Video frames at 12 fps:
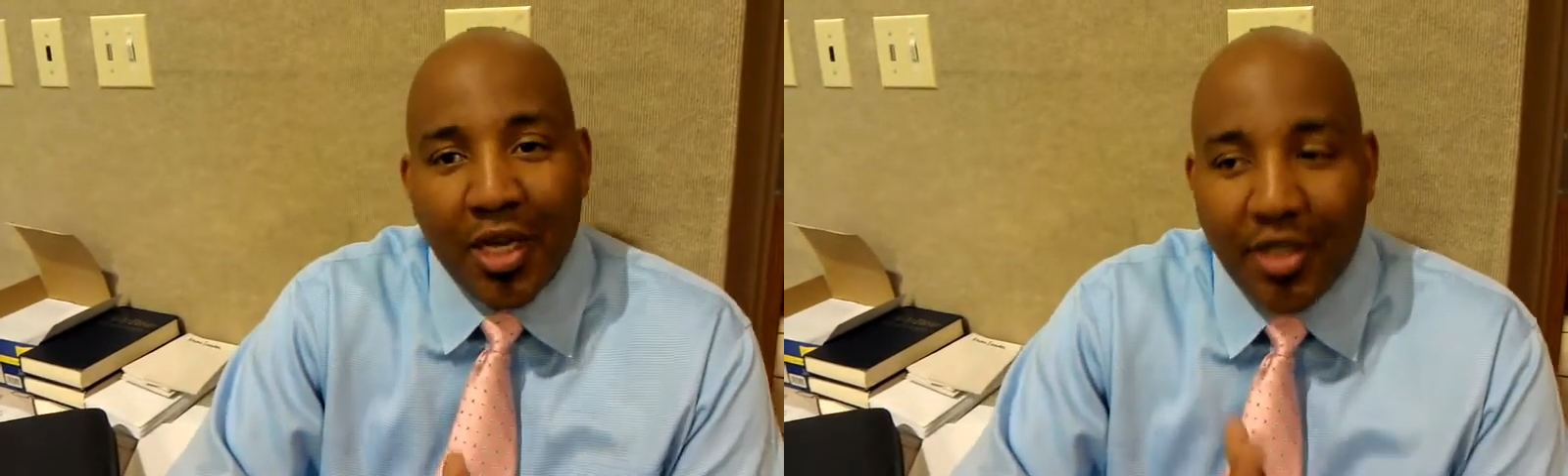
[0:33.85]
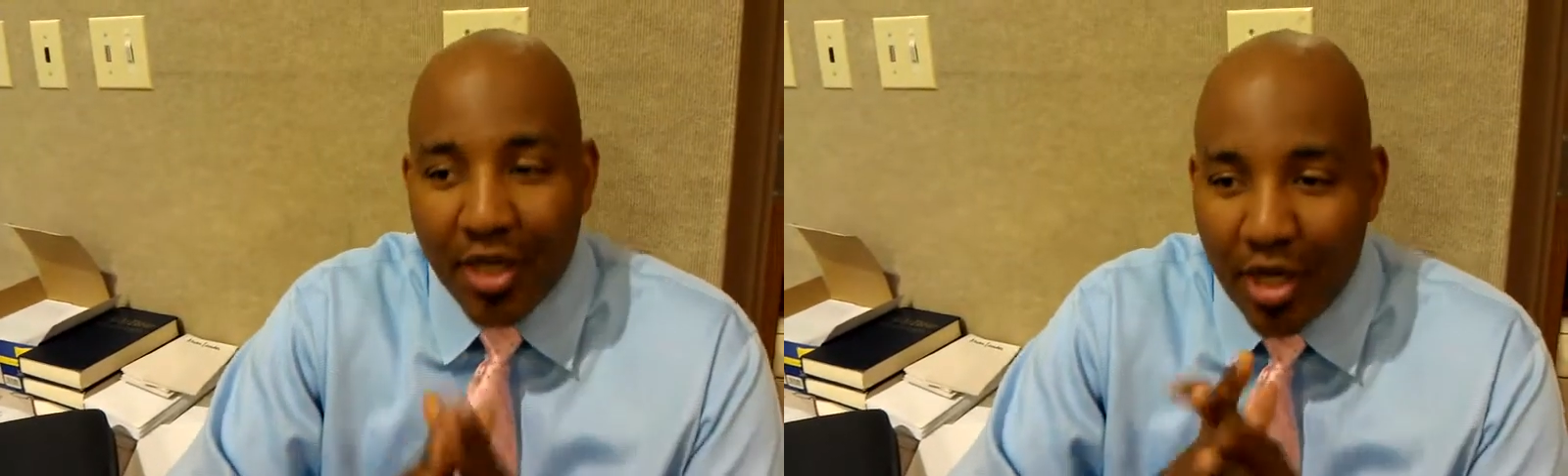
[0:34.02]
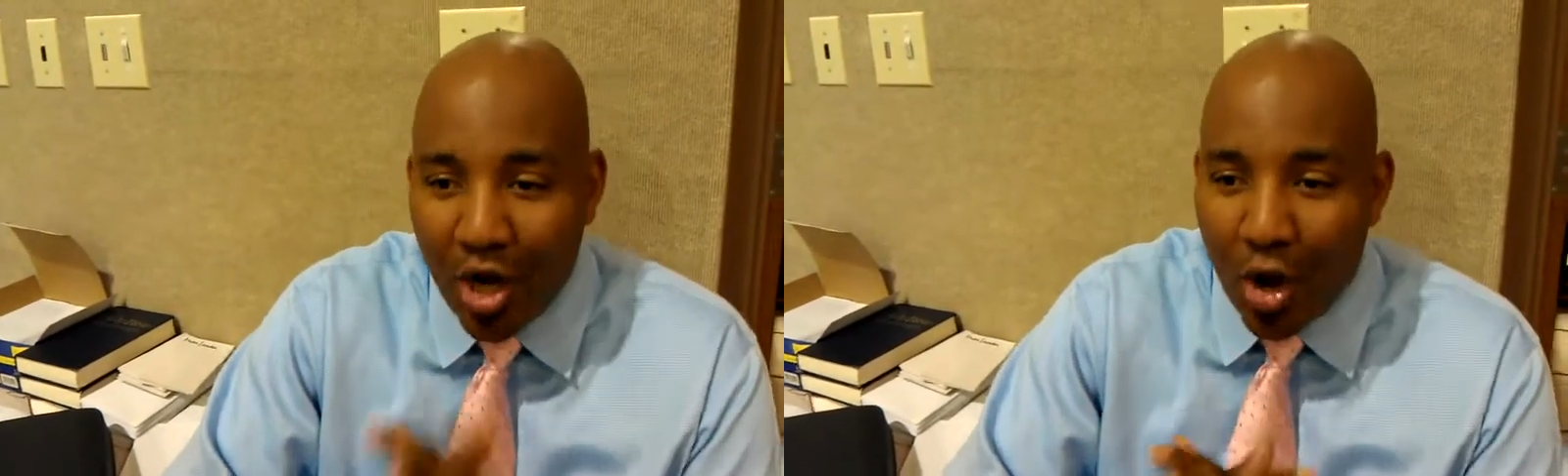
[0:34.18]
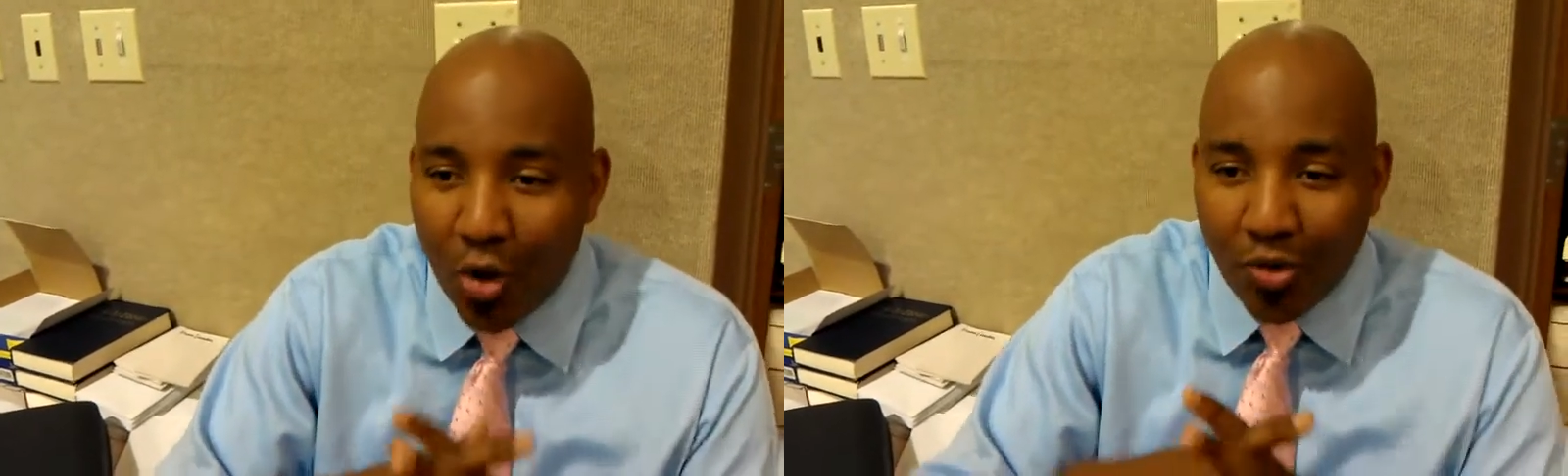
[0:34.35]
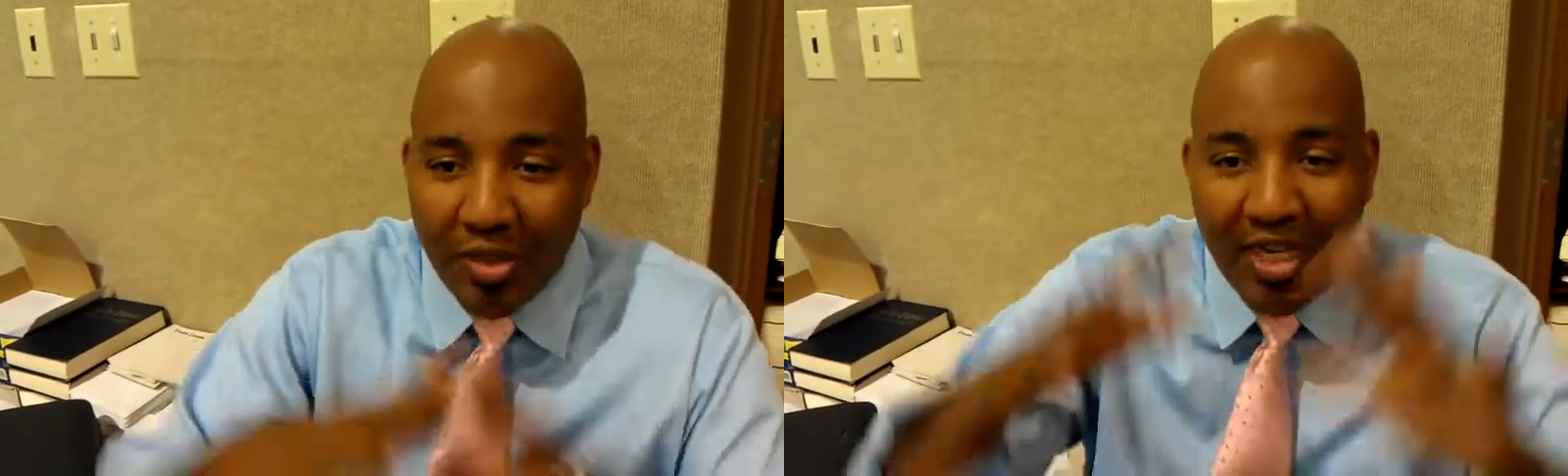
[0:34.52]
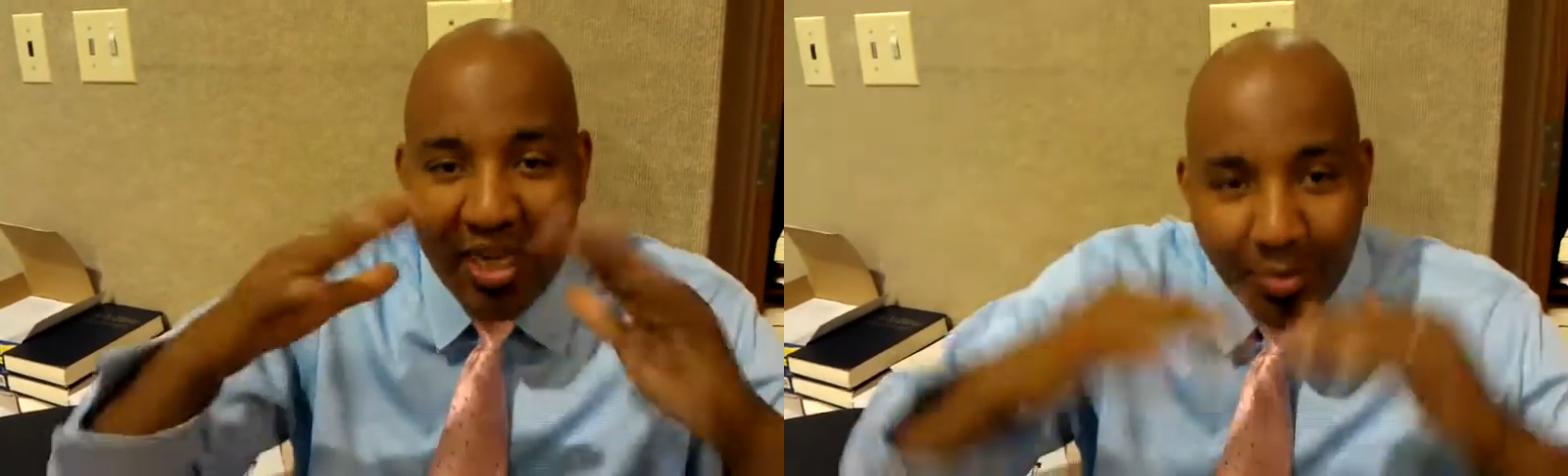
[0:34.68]
to go
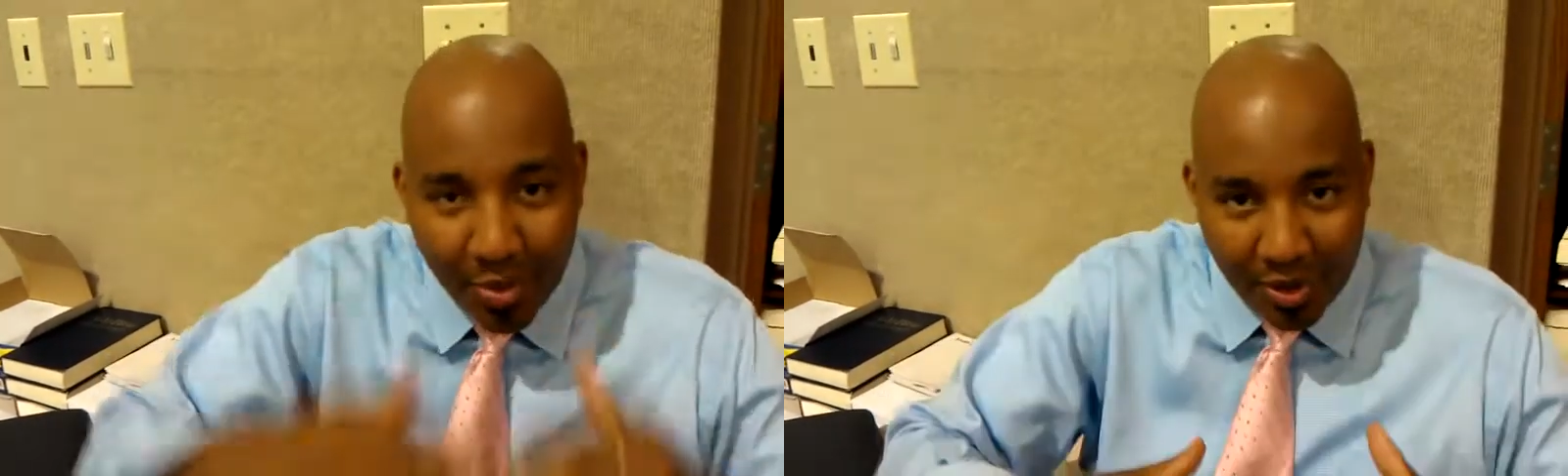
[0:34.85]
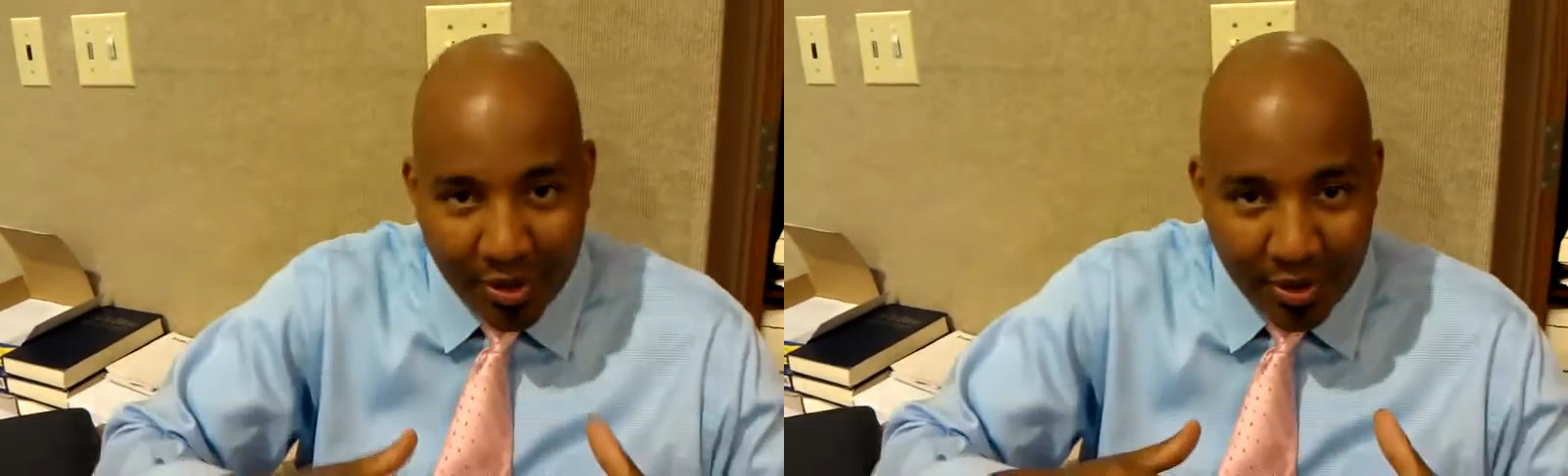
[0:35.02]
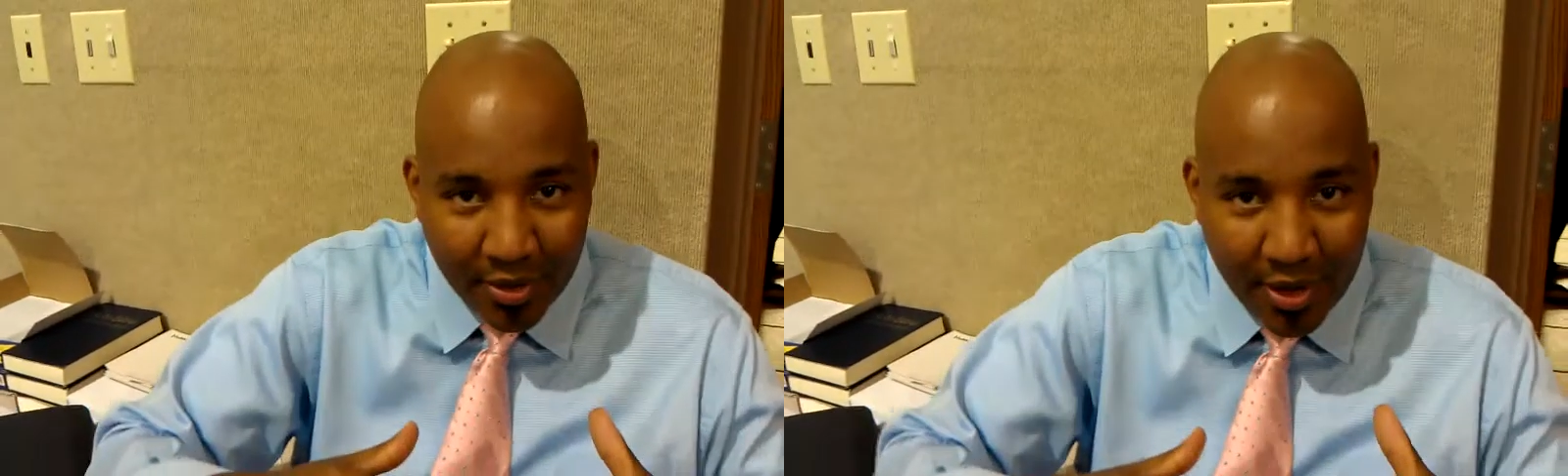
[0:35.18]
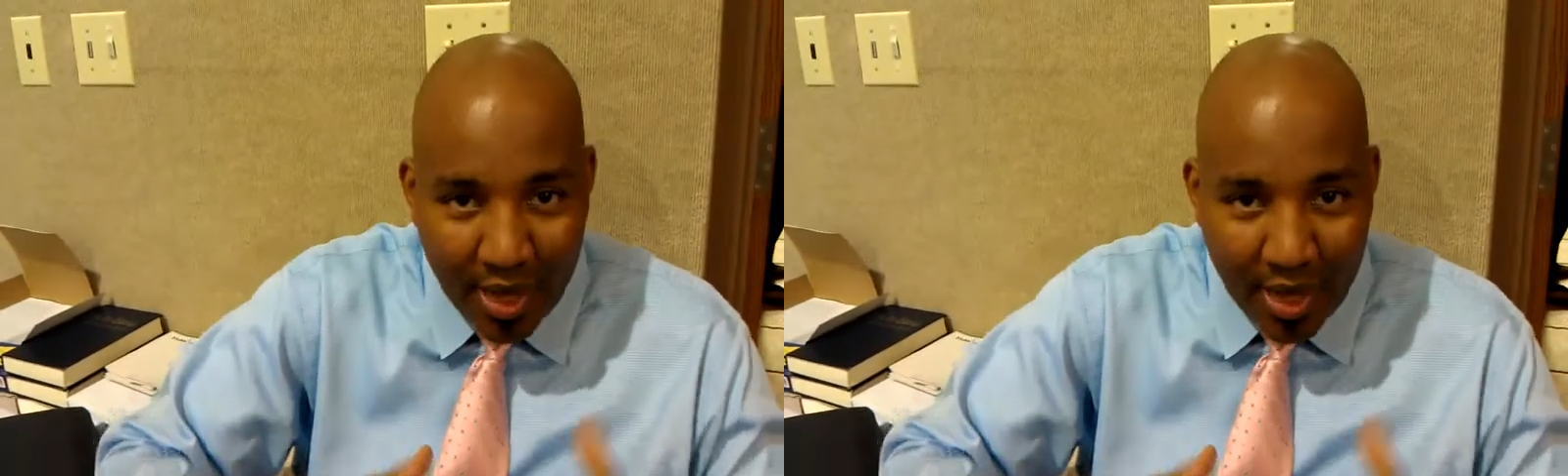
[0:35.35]
deeper